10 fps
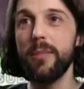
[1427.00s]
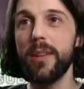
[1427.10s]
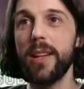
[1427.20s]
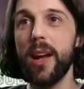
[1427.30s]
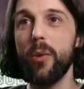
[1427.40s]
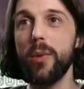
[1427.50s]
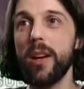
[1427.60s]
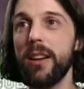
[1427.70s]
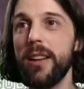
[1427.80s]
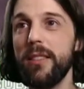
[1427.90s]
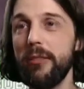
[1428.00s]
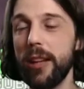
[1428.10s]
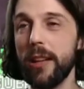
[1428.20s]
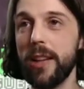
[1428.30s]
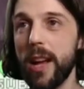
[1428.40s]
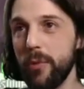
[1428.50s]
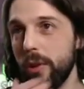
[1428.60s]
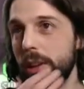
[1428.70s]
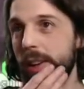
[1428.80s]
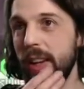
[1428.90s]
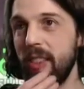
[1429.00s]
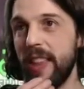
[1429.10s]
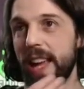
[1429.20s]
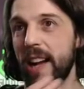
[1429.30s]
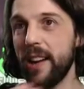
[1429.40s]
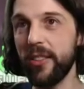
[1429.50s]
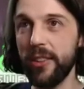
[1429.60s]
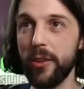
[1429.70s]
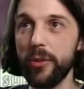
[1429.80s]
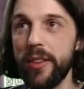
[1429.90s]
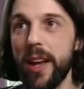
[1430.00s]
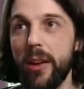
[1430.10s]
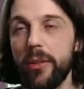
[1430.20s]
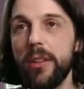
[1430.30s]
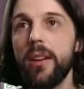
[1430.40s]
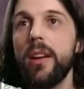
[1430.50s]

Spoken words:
but now we are entering a nebula and they are slowed down.